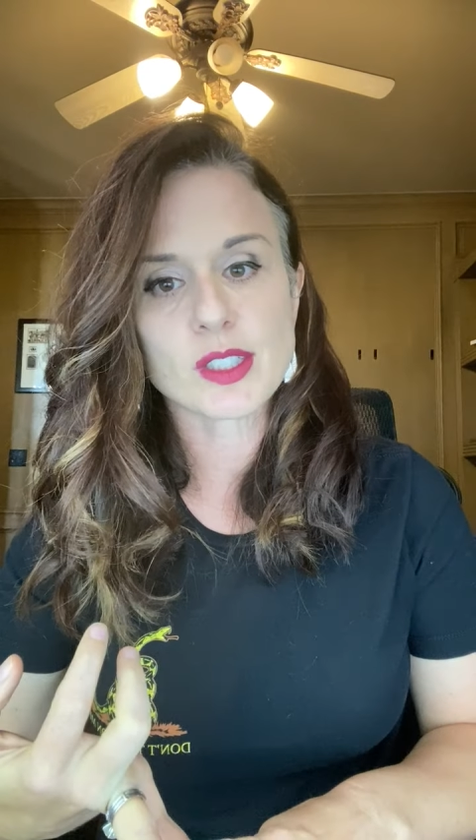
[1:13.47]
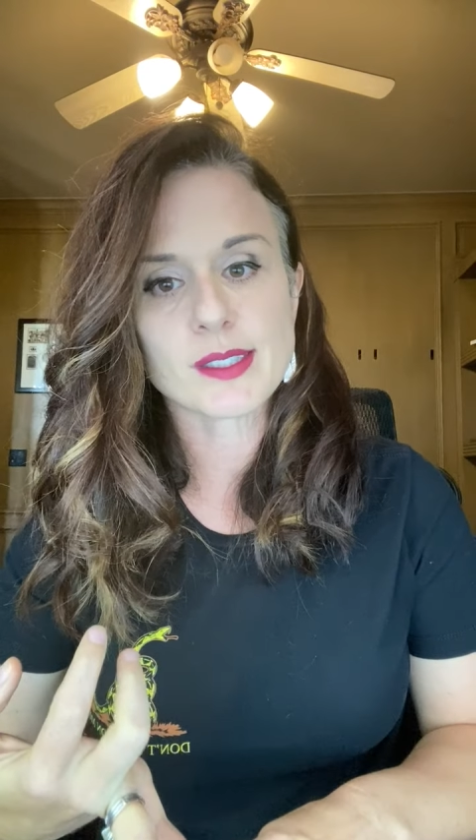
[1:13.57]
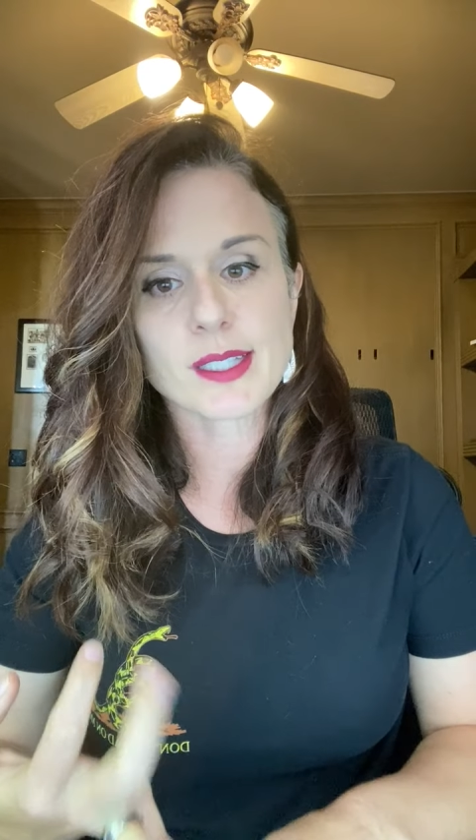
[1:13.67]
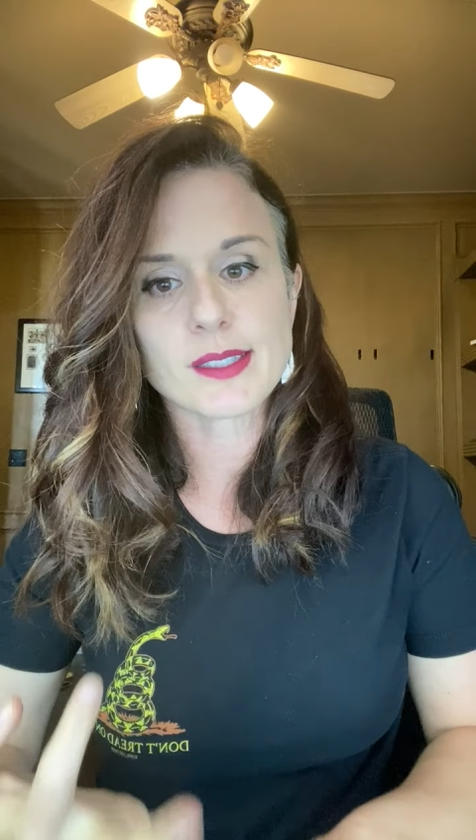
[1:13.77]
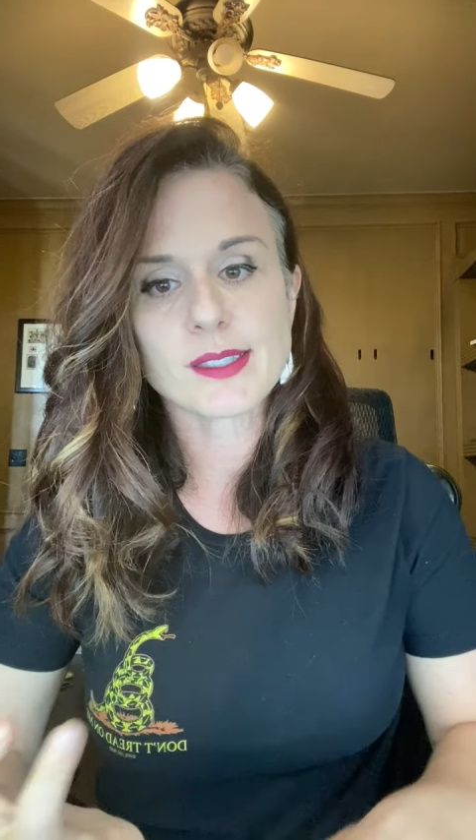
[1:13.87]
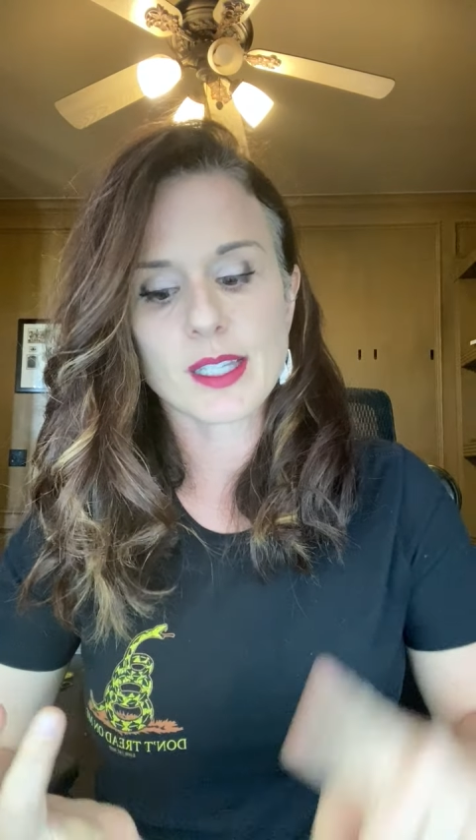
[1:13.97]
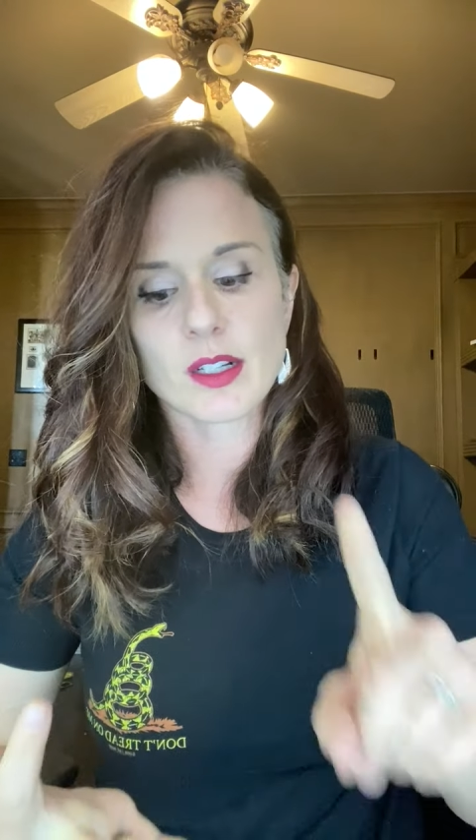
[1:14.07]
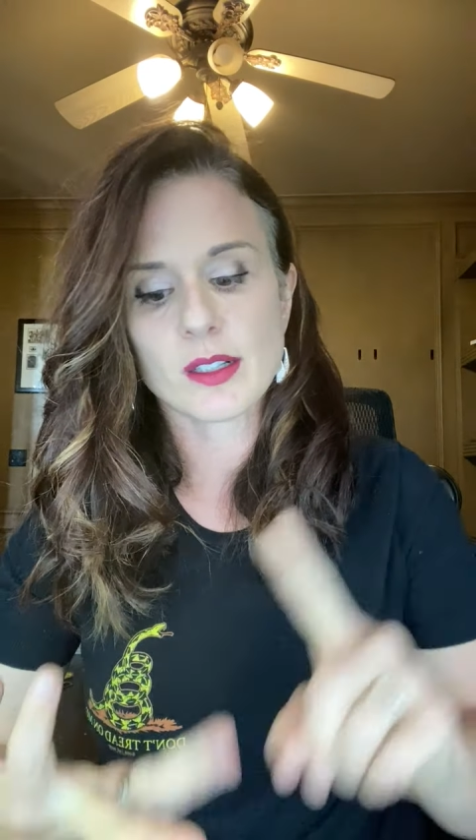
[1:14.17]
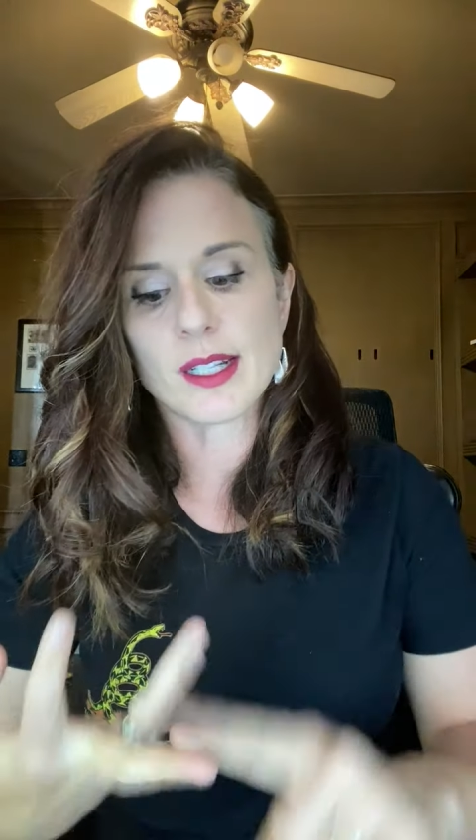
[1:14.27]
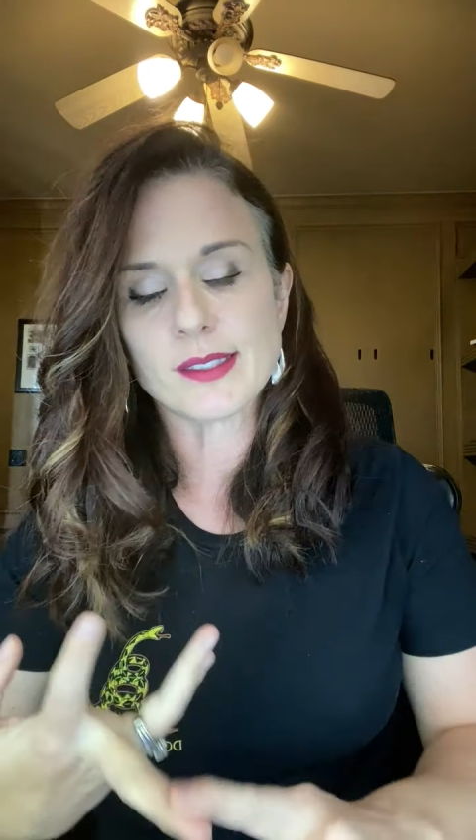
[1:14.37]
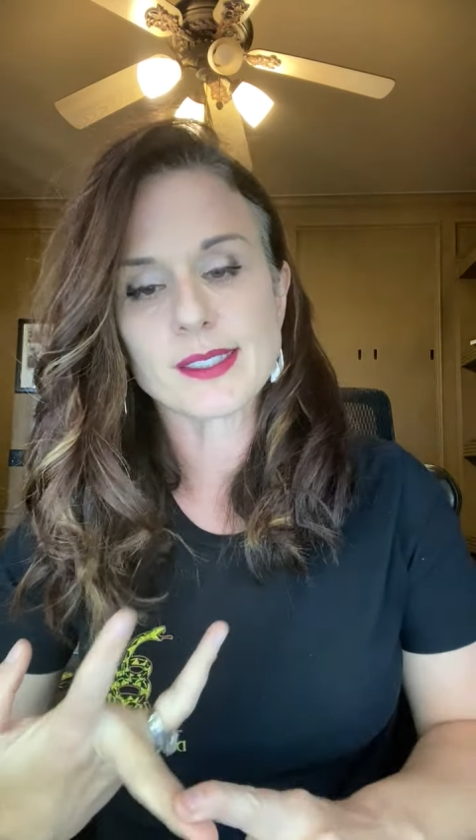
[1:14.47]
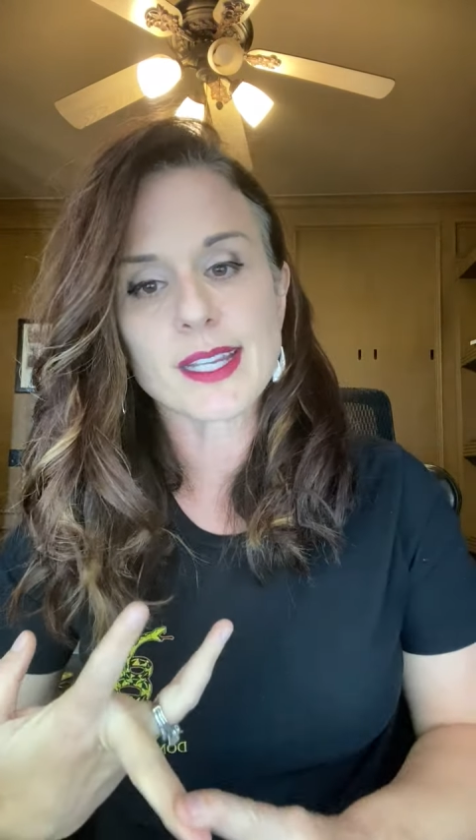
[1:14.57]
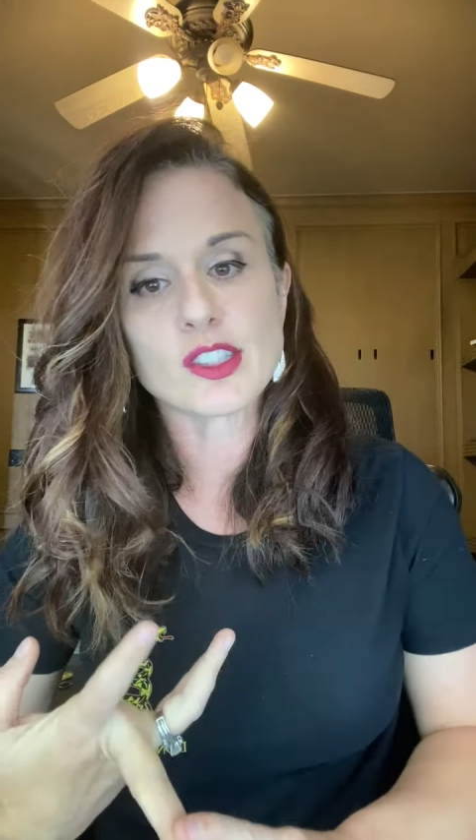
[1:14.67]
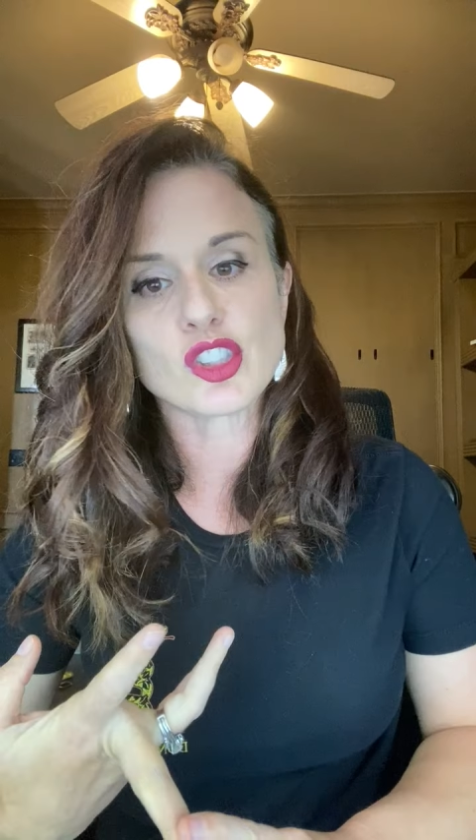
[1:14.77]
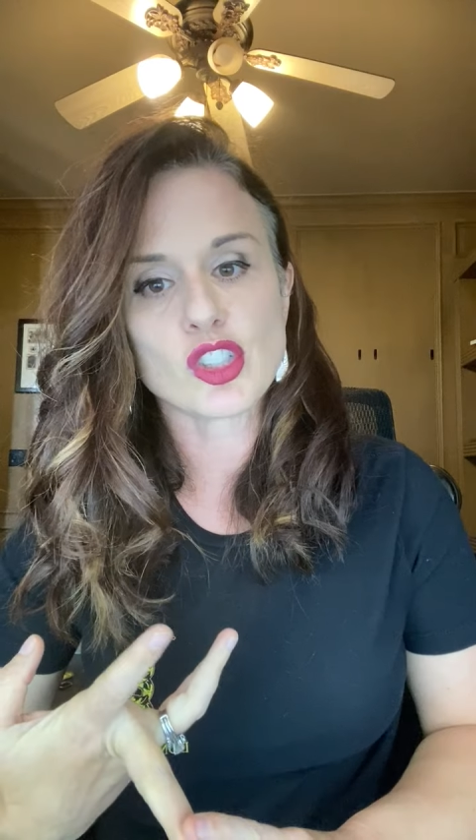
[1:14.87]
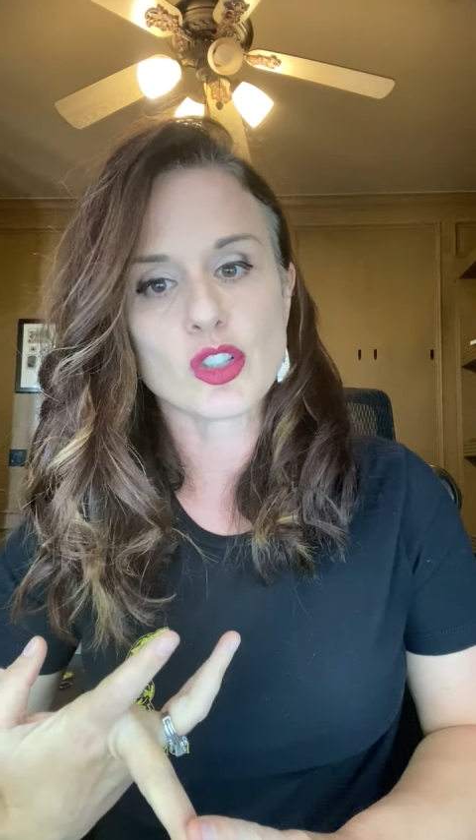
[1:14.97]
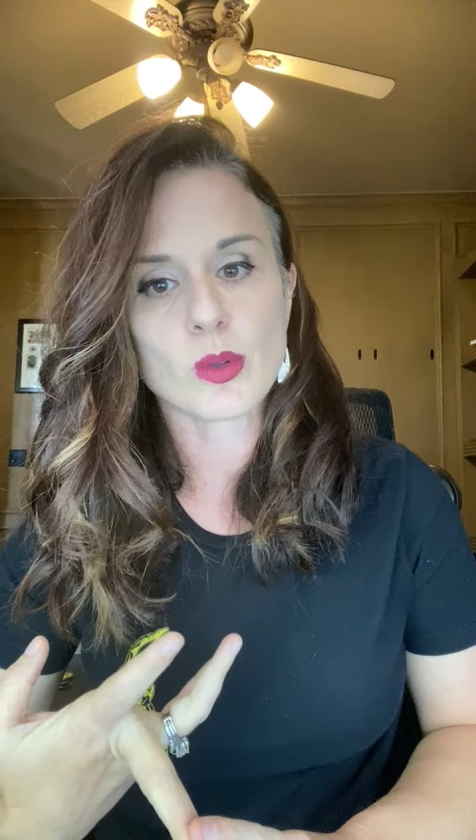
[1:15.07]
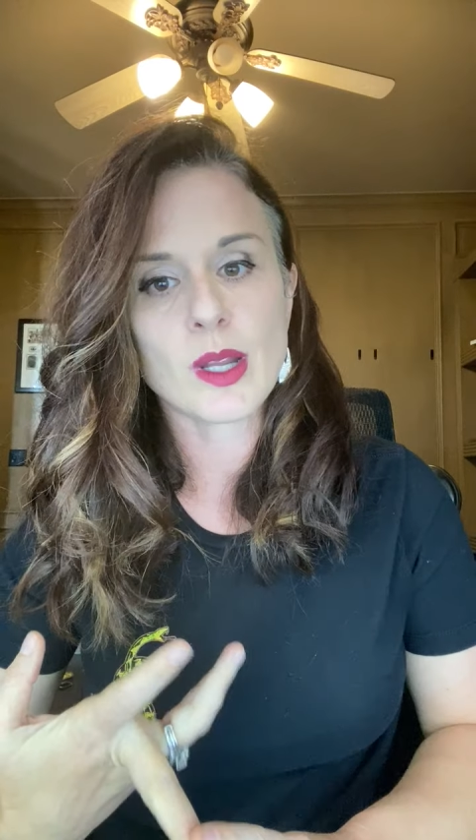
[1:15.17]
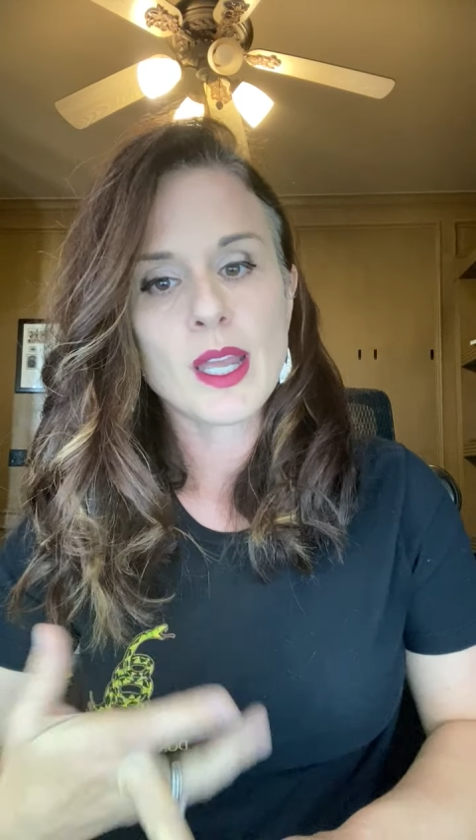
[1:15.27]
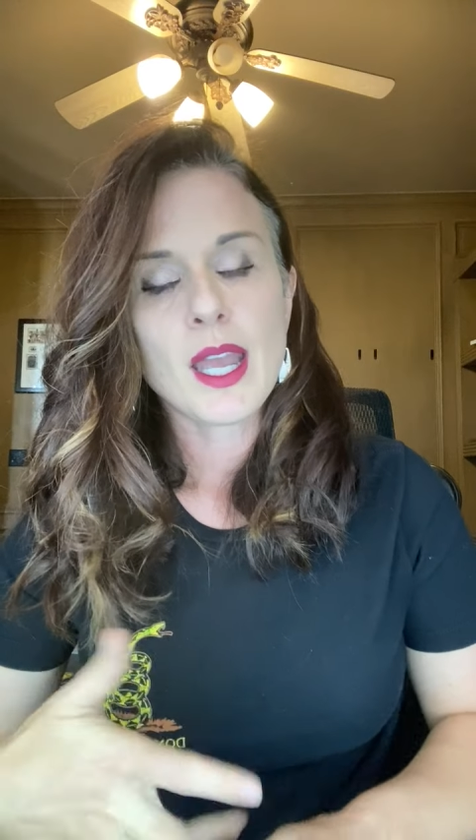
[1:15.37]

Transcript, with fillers: is considered, and stage 2.